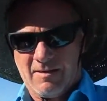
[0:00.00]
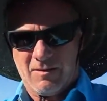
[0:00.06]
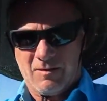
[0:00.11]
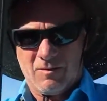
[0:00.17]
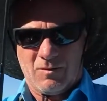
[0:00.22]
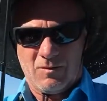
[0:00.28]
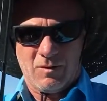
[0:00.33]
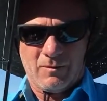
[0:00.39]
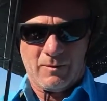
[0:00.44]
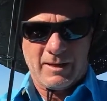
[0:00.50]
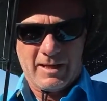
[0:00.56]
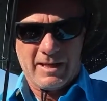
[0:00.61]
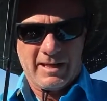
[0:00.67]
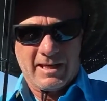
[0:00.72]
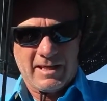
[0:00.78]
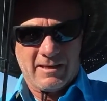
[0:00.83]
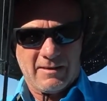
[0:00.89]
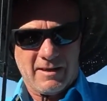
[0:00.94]
All the way
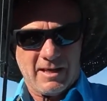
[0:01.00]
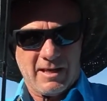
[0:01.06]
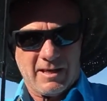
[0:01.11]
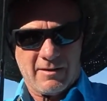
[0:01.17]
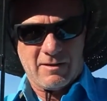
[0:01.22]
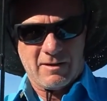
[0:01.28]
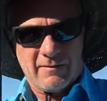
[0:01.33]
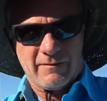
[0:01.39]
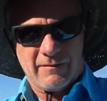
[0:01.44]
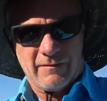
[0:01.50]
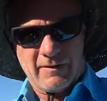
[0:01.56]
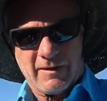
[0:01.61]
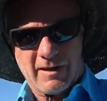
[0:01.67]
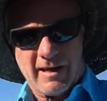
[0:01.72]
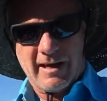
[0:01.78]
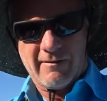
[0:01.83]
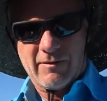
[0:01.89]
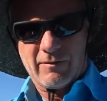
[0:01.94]
down there, and
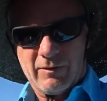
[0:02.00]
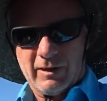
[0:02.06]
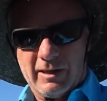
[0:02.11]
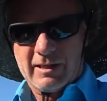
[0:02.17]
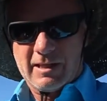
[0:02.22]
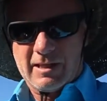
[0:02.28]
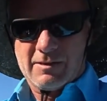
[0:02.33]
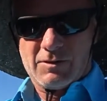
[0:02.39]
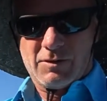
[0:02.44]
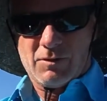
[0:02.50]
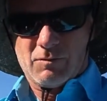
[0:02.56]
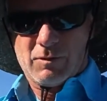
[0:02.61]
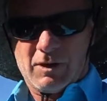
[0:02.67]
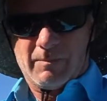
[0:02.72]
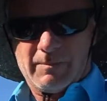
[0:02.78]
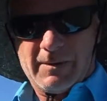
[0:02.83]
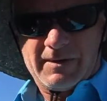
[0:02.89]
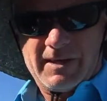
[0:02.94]
I haven't really done too
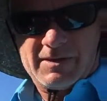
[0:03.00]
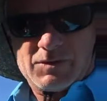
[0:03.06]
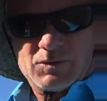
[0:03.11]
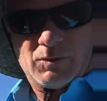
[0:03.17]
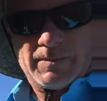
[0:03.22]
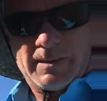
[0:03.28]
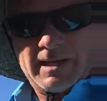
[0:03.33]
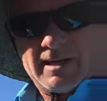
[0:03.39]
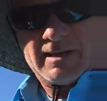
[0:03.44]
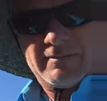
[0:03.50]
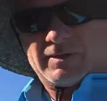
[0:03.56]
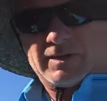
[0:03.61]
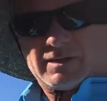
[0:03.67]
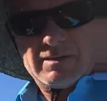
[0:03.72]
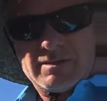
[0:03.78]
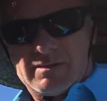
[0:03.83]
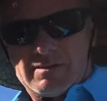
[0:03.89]
well, but that's all part of it.